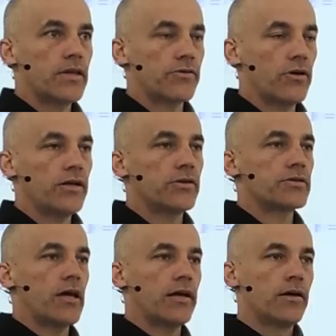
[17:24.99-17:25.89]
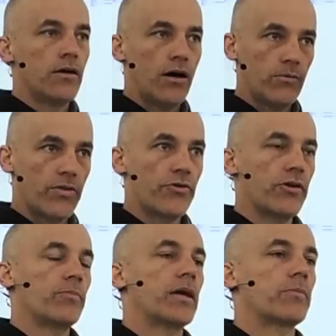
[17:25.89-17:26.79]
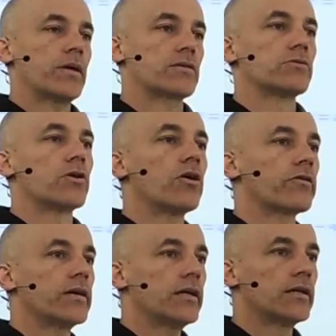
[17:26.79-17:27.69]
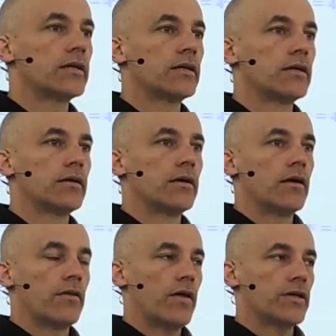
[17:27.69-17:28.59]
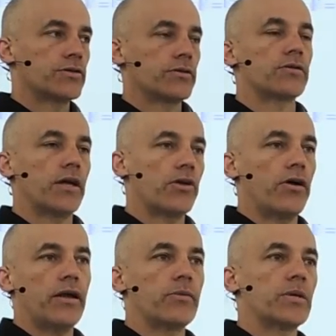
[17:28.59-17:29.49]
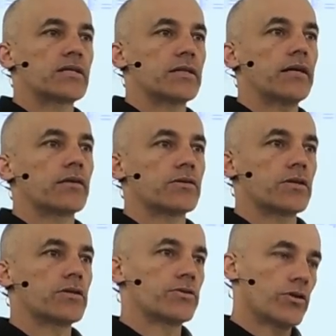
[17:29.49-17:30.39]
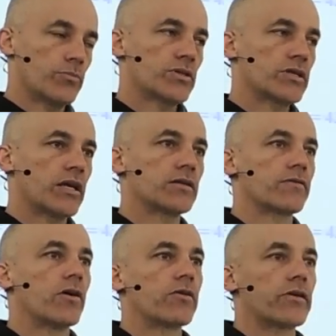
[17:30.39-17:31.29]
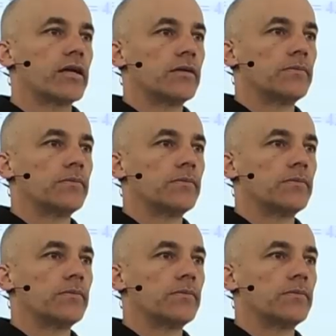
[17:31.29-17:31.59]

That's right. You say I want 30 megapascal concrete. Yeah. They they know how to mix that because it's a certain percentage of concrete.